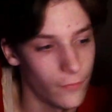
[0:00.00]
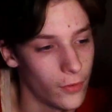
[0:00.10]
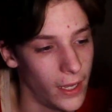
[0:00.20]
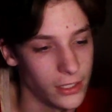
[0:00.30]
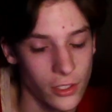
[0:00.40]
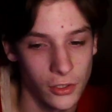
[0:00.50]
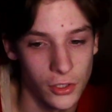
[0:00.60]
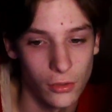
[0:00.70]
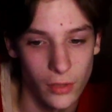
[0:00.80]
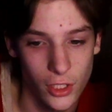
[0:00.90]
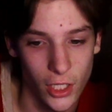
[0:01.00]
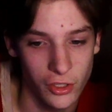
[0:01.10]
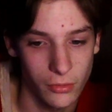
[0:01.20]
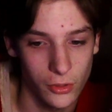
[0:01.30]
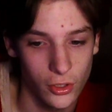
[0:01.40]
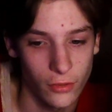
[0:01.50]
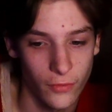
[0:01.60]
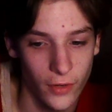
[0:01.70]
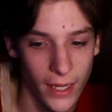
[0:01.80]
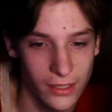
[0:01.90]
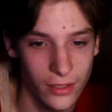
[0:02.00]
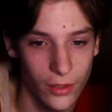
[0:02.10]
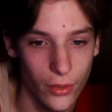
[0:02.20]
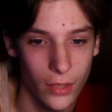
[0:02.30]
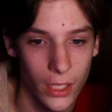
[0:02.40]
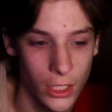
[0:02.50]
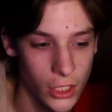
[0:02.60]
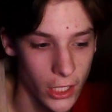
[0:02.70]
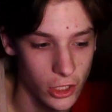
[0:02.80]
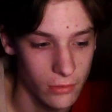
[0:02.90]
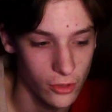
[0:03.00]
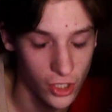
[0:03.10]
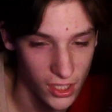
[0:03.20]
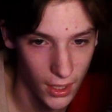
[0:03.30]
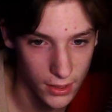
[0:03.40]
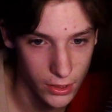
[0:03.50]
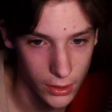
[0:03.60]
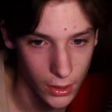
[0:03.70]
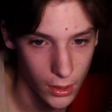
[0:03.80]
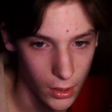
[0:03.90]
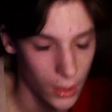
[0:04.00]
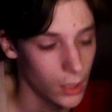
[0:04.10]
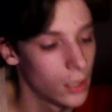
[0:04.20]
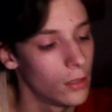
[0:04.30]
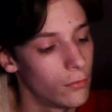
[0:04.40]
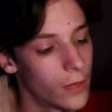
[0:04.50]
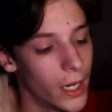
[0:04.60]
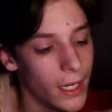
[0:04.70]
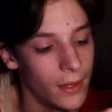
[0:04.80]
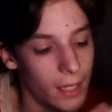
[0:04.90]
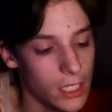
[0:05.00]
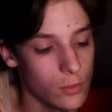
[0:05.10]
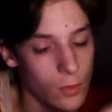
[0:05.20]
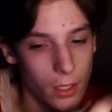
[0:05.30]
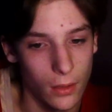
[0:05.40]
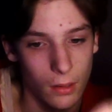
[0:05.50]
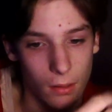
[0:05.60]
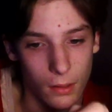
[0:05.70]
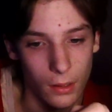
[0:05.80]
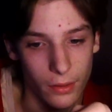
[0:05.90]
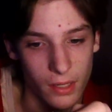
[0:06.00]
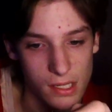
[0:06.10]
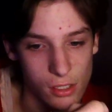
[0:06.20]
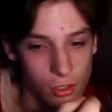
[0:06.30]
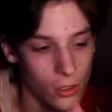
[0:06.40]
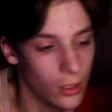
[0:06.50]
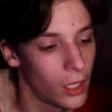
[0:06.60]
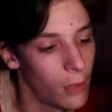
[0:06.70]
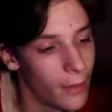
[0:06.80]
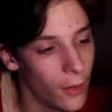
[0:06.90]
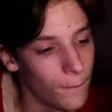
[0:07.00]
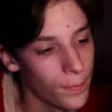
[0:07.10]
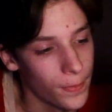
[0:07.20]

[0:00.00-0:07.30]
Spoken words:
For x to the 2, the change number is 2. For x to the 3, the change number is 6, right? And that's what this is talking about.